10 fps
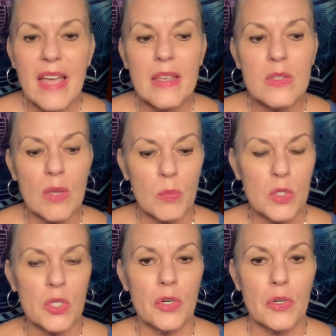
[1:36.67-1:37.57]
Is that we
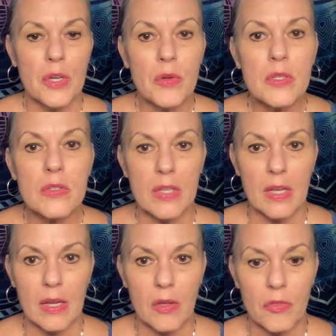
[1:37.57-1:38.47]
start
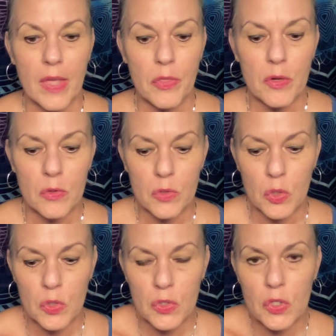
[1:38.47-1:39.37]
noticing that there's
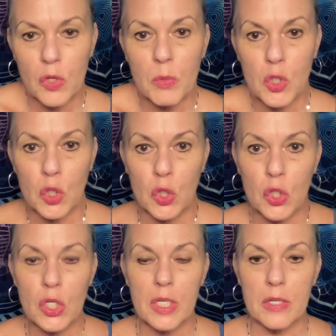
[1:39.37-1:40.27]
so much
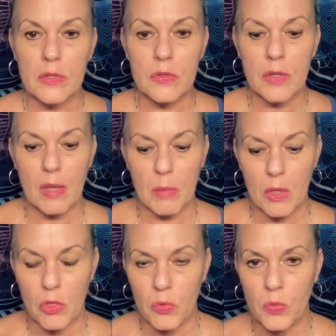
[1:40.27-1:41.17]
goodness coming
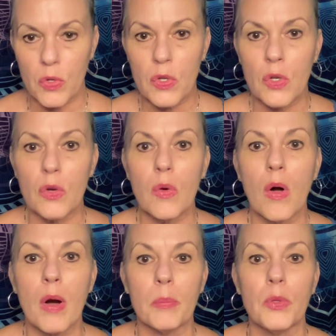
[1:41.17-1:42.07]
through
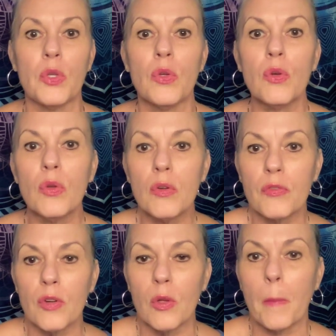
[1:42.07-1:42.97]
our
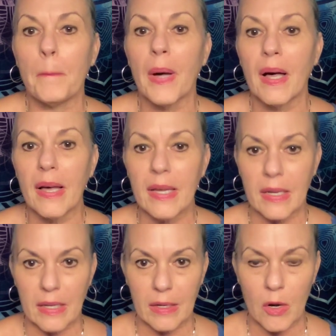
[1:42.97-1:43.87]
beautiful body,